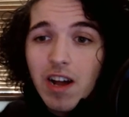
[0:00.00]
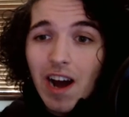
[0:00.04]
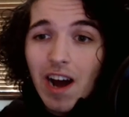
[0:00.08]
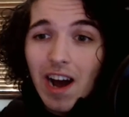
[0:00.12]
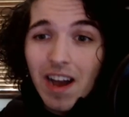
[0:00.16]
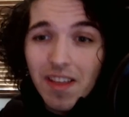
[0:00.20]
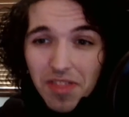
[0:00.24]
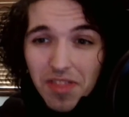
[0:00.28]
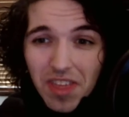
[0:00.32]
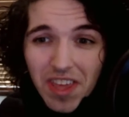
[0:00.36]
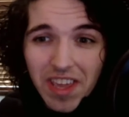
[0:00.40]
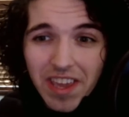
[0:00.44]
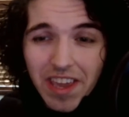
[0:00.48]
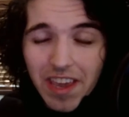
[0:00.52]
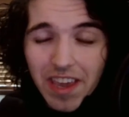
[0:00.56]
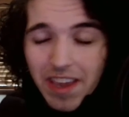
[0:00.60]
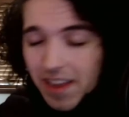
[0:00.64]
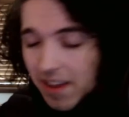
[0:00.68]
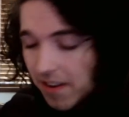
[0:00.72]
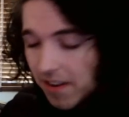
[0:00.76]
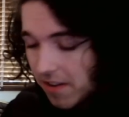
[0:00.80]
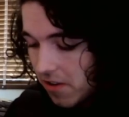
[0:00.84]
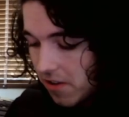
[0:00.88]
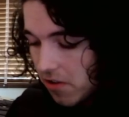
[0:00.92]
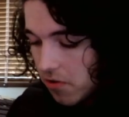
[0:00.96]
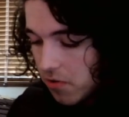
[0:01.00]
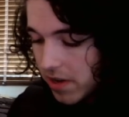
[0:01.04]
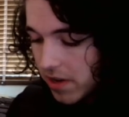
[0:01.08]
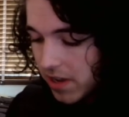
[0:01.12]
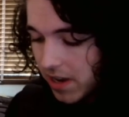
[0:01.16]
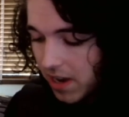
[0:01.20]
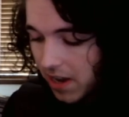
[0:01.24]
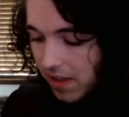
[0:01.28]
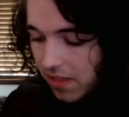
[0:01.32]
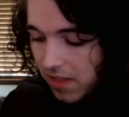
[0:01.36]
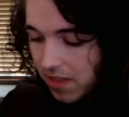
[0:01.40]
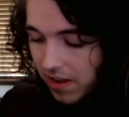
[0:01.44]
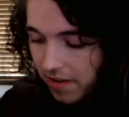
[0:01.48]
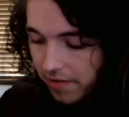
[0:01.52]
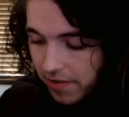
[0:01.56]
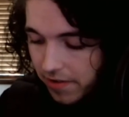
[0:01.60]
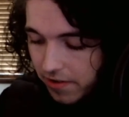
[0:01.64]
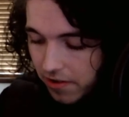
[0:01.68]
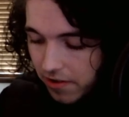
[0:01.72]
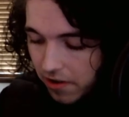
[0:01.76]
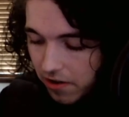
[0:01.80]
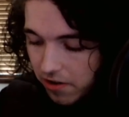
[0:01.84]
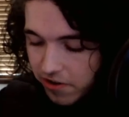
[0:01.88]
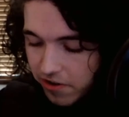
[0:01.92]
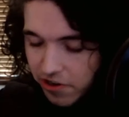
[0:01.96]
I think he can do it. I think
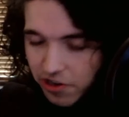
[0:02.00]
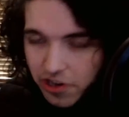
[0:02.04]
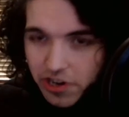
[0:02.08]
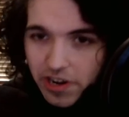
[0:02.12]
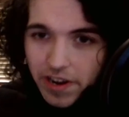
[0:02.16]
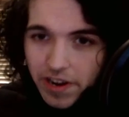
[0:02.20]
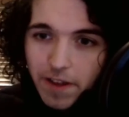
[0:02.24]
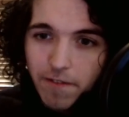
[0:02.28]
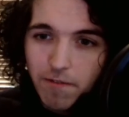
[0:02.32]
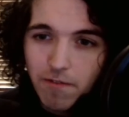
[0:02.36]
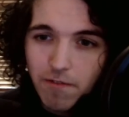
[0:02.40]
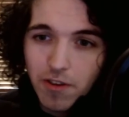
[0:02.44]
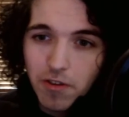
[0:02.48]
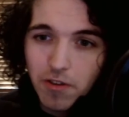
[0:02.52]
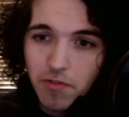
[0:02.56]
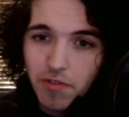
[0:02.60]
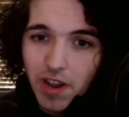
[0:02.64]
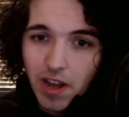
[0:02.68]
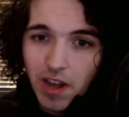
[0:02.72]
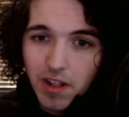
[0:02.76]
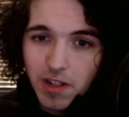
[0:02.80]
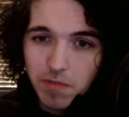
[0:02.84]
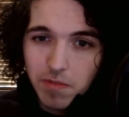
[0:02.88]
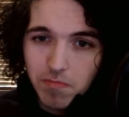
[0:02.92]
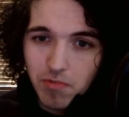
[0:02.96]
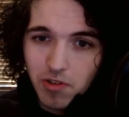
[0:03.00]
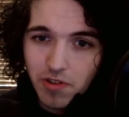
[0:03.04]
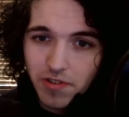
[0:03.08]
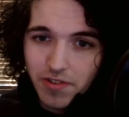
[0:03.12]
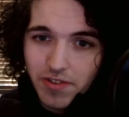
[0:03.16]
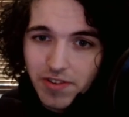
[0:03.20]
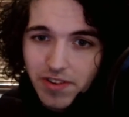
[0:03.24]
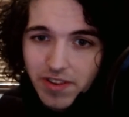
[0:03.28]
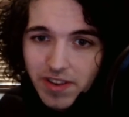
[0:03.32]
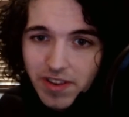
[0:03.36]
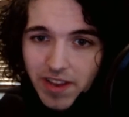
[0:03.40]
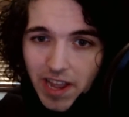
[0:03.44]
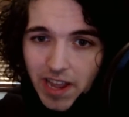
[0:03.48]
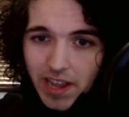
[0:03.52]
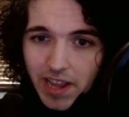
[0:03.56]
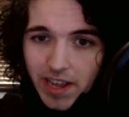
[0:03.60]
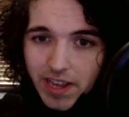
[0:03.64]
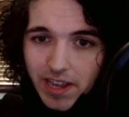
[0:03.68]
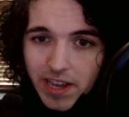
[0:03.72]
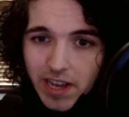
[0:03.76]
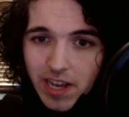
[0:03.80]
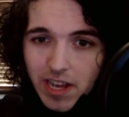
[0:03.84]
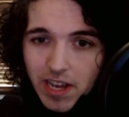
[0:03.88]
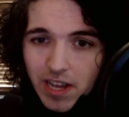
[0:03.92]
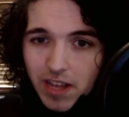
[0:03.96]
Serge, if you tell him just
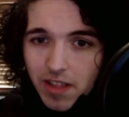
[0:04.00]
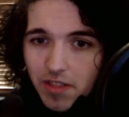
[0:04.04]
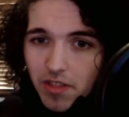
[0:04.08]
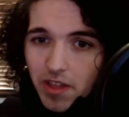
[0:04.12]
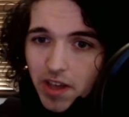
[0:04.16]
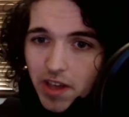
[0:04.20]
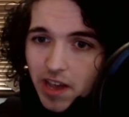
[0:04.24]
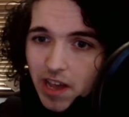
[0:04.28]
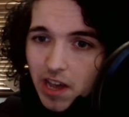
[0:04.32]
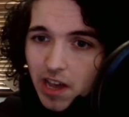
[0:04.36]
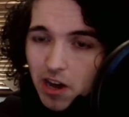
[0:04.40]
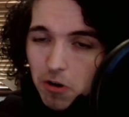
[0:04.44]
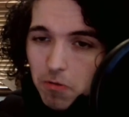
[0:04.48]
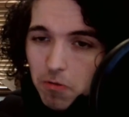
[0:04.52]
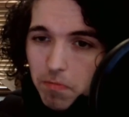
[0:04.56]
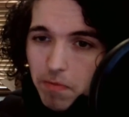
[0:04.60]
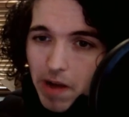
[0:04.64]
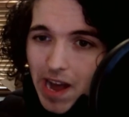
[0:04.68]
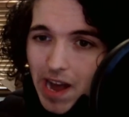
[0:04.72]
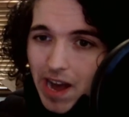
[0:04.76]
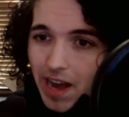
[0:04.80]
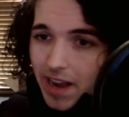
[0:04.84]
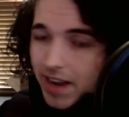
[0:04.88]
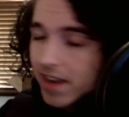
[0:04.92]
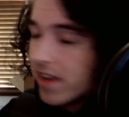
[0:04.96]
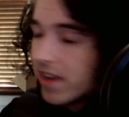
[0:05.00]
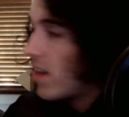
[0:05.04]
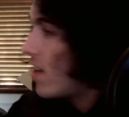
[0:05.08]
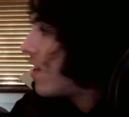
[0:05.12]
stay the hell back,